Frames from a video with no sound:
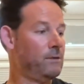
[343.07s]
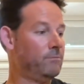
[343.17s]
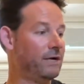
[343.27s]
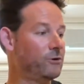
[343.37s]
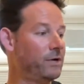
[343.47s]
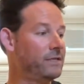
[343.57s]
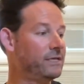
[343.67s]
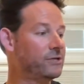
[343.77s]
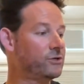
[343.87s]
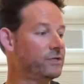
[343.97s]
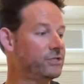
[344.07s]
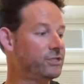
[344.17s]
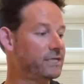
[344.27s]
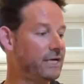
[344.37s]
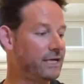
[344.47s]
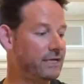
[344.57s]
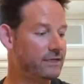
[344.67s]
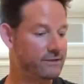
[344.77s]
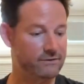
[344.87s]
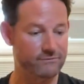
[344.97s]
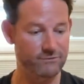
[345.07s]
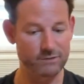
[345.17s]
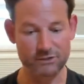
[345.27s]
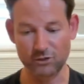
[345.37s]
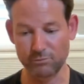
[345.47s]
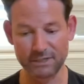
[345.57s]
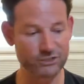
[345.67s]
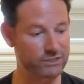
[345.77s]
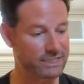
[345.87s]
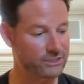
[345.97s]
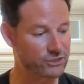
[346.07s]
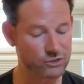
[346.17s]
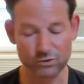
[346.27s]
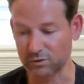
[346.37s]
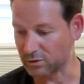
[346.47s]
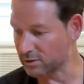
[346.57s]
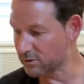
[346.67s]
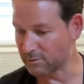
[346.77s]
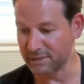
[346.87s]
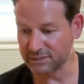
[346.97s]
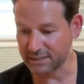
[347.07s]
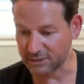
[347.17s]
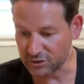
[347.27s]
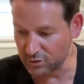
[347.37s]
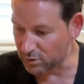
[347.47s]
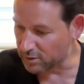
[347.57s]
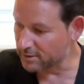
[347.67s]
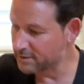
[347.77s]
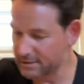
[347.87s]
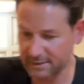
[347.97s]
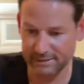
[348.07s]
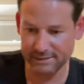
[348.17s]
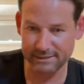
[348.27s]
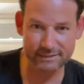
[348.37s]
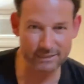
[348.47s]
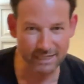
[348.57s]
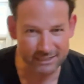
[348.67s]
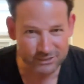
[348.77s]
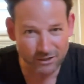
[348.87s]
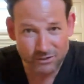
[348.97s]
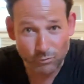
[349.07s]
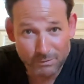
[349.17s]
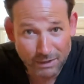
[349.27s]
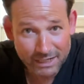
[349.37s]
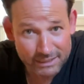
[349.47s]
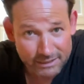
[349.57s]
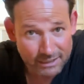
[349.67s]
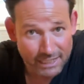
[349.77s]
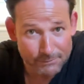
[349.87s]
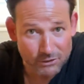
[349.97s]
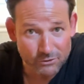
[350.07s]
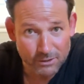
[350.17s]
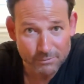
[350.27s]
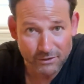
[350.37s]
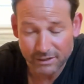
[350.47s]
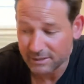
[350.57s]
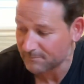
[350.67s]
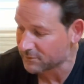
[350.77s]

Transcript: By the way, the Kunishige from the Ko-Mizuta school, or Mizuta school, it's kind of started way back in the Kamakura period.